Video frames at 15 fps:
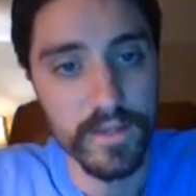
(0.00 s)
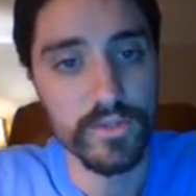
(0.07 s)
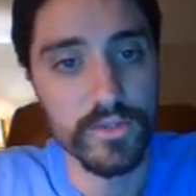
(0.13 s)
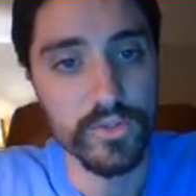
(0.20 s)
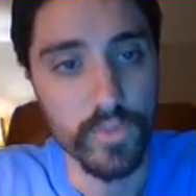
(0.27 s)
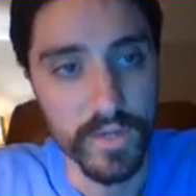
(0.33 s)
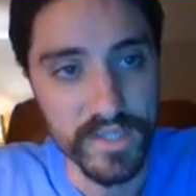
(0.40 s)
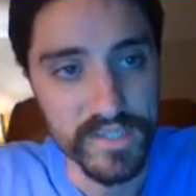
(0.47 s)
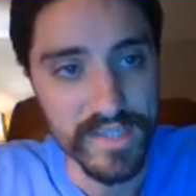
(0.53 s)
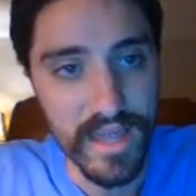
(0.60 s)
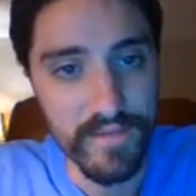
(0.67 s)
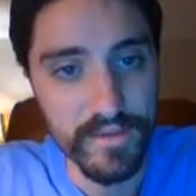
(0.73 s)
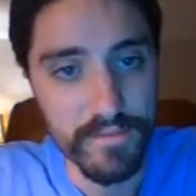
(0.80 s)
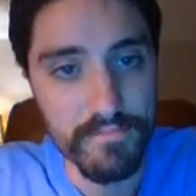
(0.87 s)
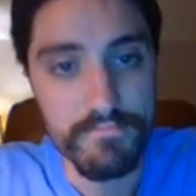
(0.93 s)

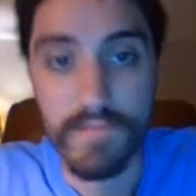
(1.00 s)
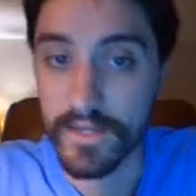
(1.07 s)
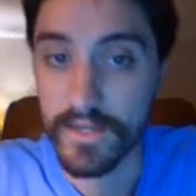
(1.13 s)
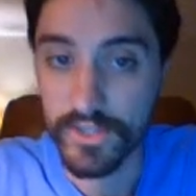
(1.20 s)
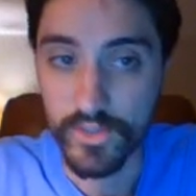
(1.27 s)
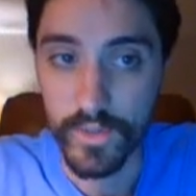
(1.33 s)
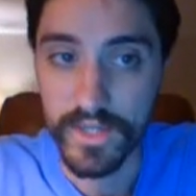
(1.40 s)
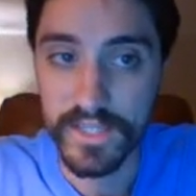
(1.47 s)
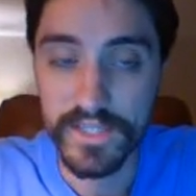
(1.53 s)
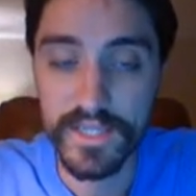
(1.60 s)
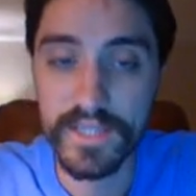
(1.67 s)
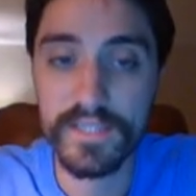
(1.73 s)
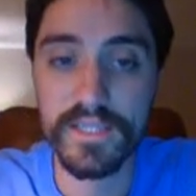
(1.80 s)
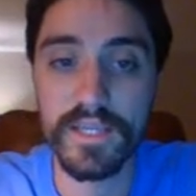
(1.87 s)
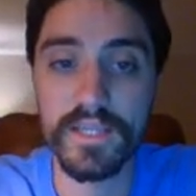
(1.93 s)
27 minus
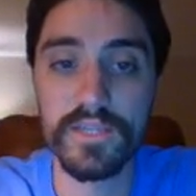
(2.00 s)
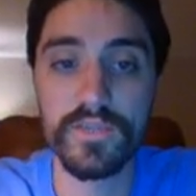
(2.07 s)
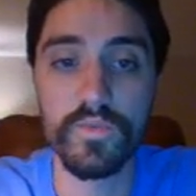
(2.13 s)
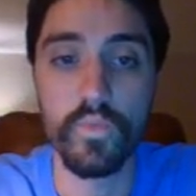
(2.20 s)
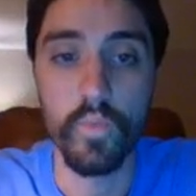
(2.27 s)
26 is